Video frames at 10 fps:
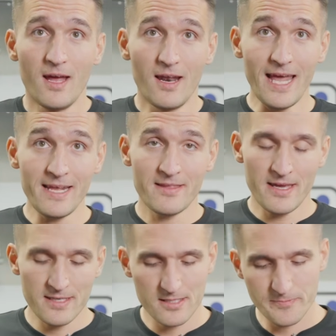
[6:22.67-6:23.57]
like
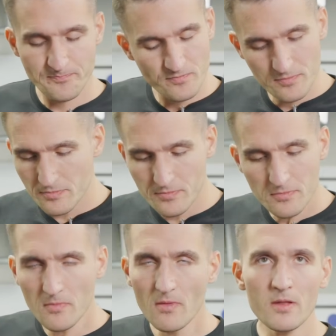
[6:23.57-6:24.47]
this
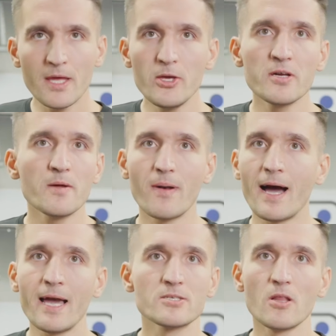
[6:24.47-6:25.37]
that you can
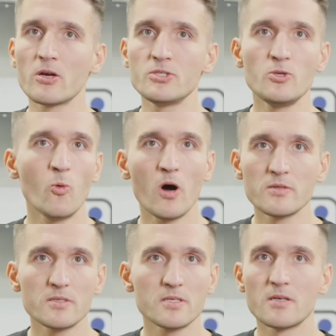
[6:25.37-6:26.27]
apply as long as you
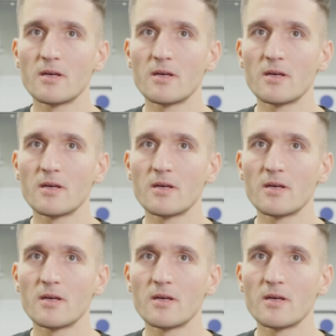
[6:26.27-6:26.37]
want,